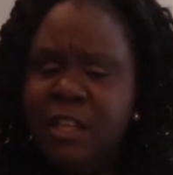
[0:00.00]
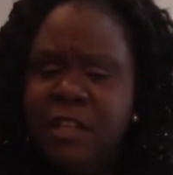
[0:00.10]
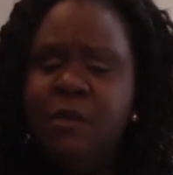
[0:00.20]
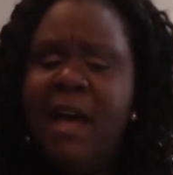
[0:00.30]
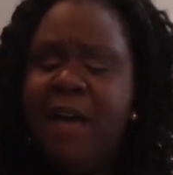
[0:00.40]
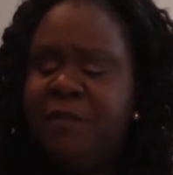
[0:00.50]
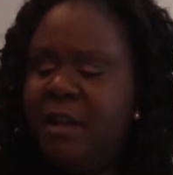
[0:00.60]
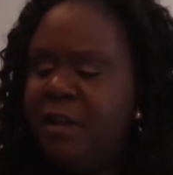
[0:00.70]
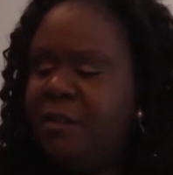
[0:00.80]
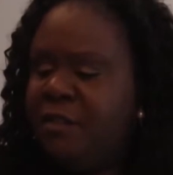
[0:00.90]
You have
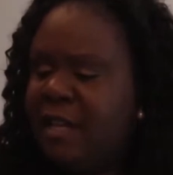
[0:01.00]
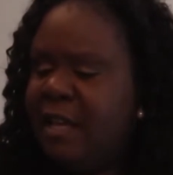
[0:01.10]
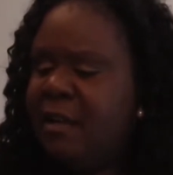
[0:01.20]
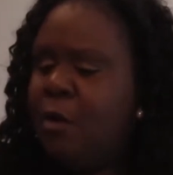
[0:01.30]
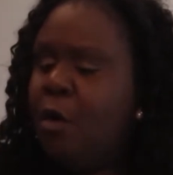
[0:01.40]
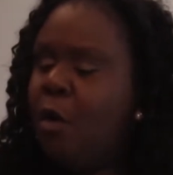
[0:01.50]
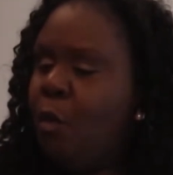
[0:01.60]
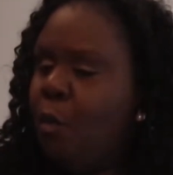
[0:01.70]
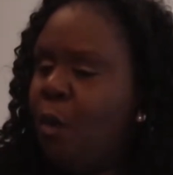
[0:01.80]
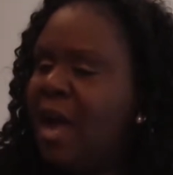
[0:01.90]
to understand
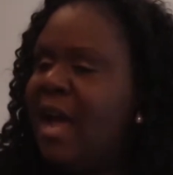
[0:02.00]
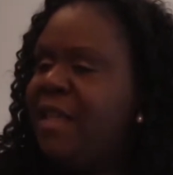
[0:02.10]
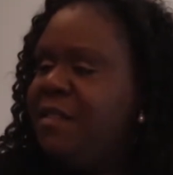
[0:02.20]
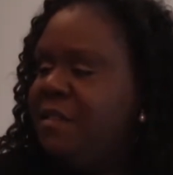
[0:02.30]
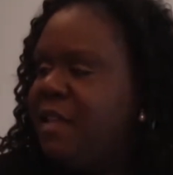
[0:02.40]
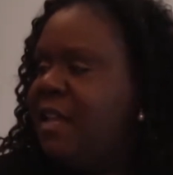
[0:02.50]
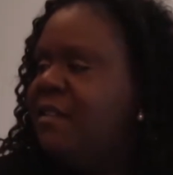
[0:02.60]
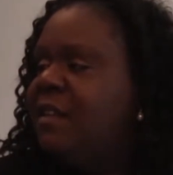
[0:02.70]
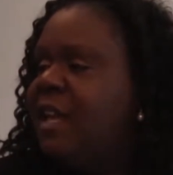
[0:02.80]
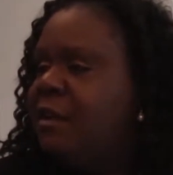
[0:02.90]
why these
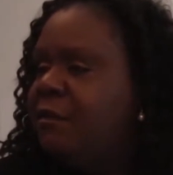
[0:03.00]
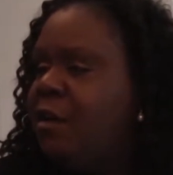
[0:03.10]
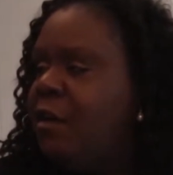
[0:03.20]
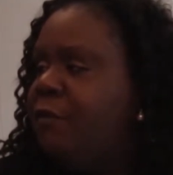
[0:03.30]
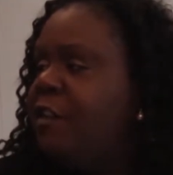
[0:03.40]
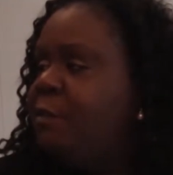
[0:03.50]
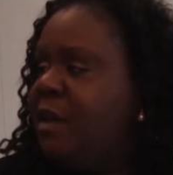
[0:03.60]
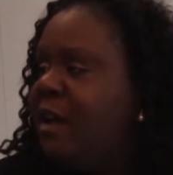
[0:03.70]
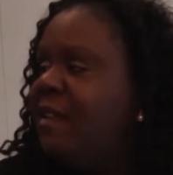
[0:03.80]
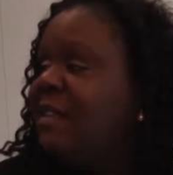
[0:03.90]
kids get involved. It's
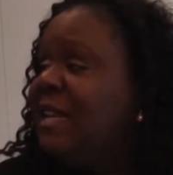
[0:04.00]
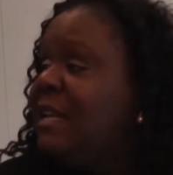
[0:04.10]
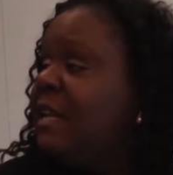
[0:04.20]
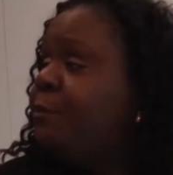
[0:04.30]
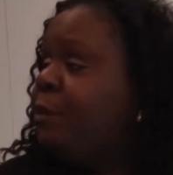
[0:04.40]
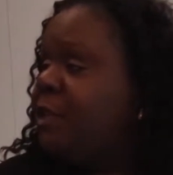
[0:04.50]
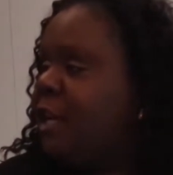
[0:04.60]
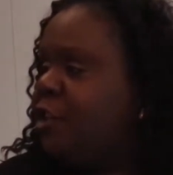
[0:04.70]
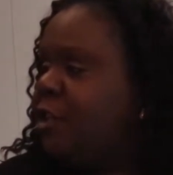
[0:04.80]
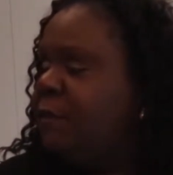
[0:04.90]
because they need
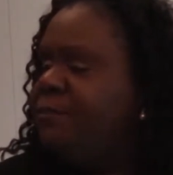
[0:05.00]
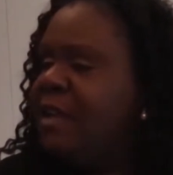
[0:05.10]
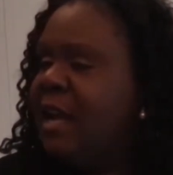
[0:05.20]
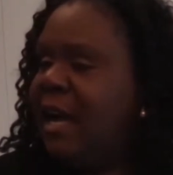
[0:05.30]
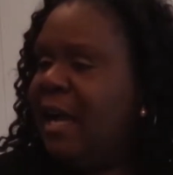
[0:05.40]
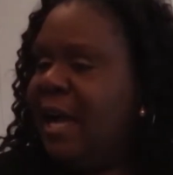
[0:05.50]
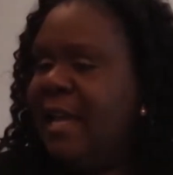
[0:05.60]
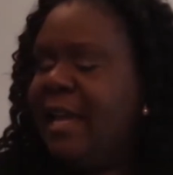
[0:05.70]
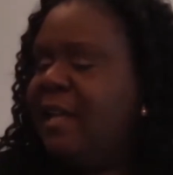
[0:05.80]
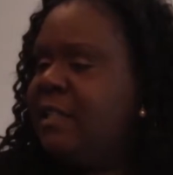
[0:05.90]
protection. I
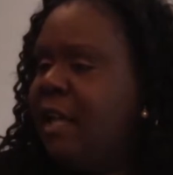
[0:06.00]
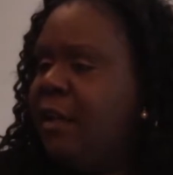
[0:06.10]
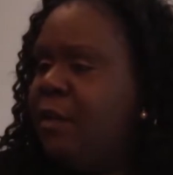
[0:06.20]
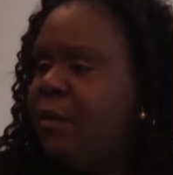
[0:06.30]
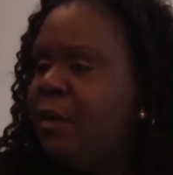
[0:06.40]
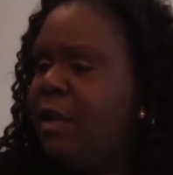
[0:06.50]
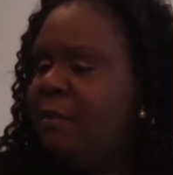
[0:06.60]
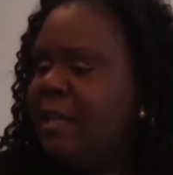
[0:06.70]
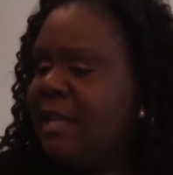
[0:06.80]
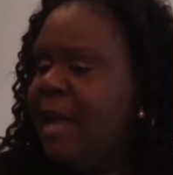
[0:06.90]
can't tell you in
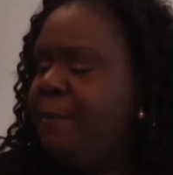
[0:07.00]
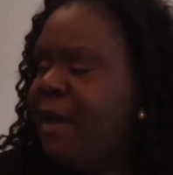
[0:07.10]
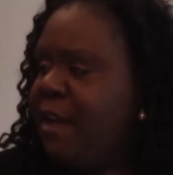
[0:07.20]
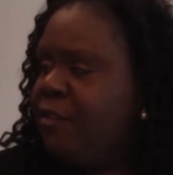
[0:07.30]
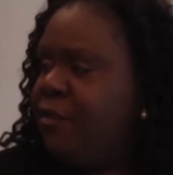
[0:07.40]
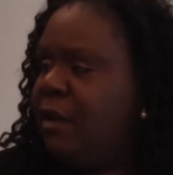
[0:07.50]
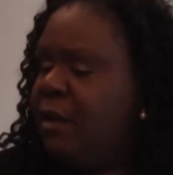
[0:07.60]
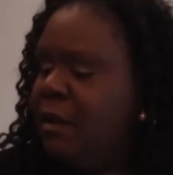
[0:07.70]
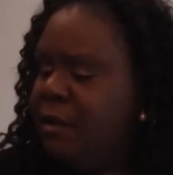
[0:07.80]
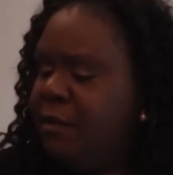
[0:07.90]
my time pastoring
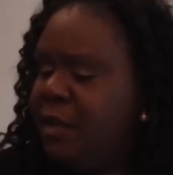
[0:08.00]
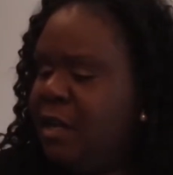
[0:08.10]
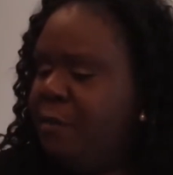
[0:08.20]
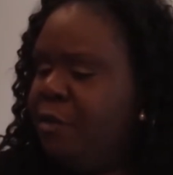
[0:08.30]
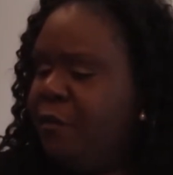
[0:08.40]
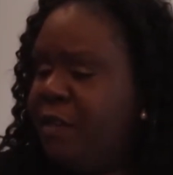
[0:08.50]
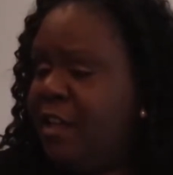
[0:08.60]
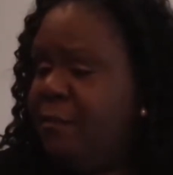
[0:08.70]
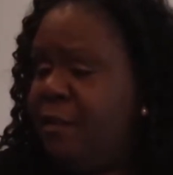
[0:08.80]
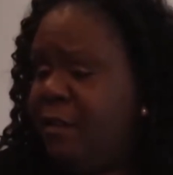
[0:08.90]
the number of
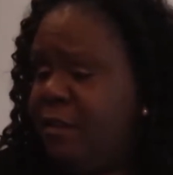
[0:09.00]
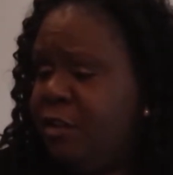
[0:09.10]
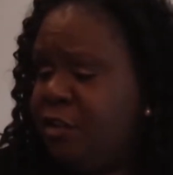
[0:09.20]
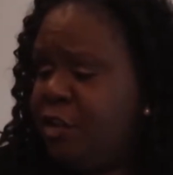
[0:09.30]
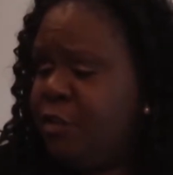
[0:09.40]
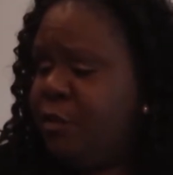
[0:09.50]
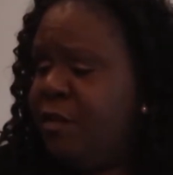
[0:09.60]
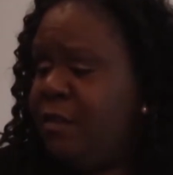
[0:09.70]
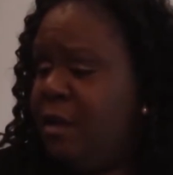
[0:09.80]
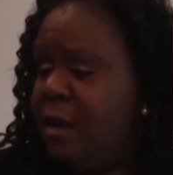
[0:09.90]
kids, because our church
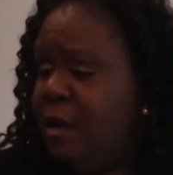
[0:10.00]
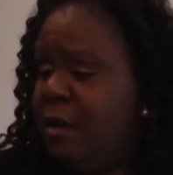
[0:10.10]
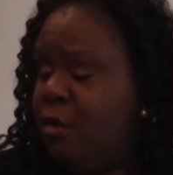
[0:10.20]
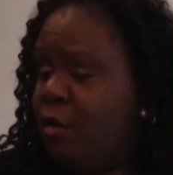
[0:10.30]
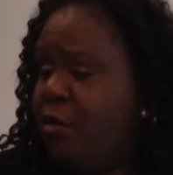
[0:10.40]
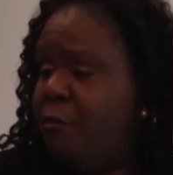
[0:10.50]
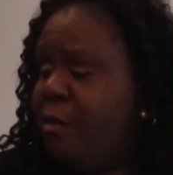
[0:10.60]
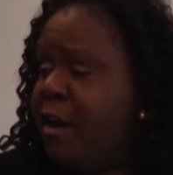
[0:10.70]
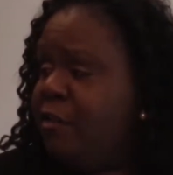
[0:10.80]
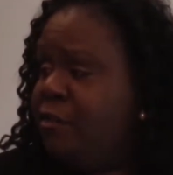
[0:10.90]
was on the corner of
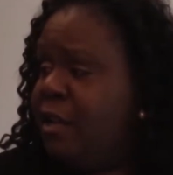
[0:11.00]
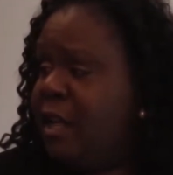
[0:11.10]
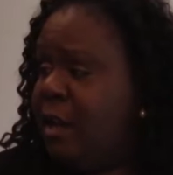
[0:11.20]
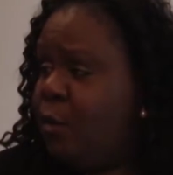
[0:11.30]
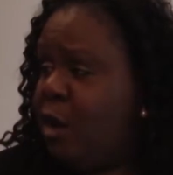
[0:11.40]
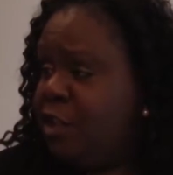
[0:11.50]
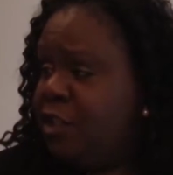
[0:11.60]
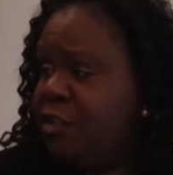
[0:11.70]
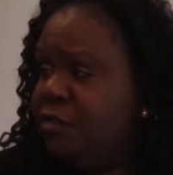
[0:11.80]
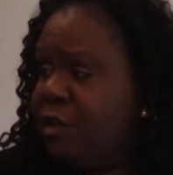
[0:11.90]
Park Street and
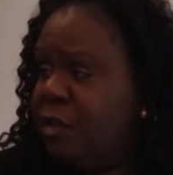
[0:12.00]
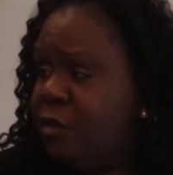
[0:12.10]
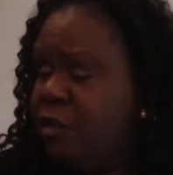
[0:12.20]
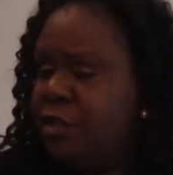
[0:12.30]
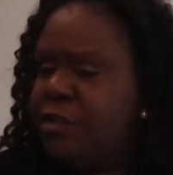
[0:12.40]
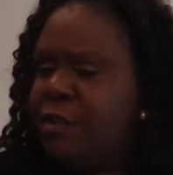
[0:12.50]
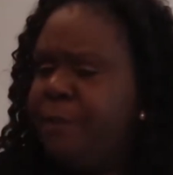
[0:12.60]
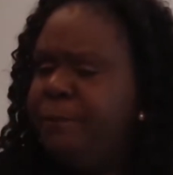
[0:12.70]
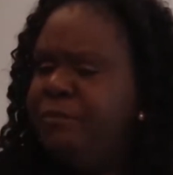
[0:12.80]
Washington Street in Dorchester.